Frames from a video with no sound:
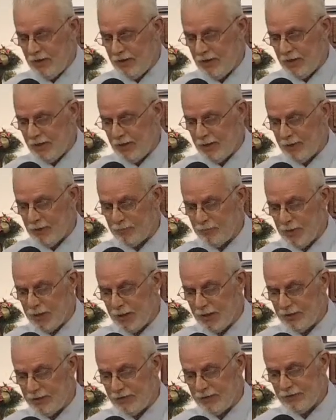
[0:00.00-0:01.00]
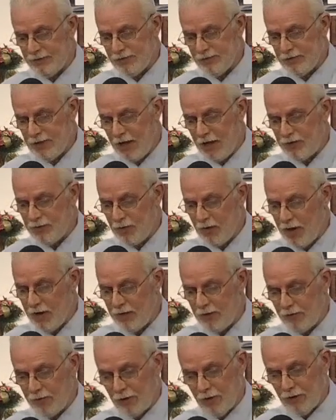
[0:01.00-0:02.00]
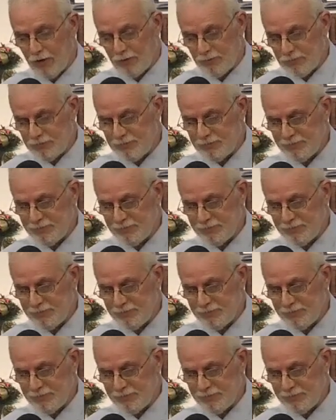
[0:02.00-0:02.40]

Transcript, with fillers: Uh, but I try to grow,